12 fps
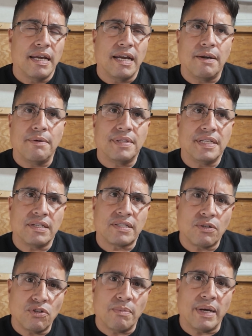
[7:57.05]
Everything else,
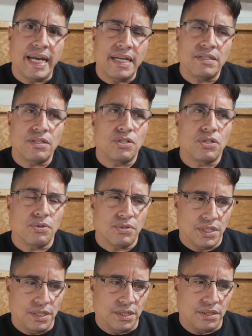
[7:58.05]
I do about 18
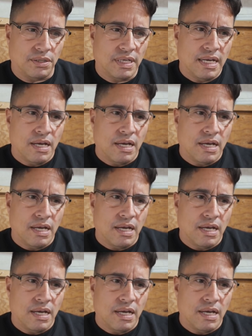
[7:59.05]
shows a year.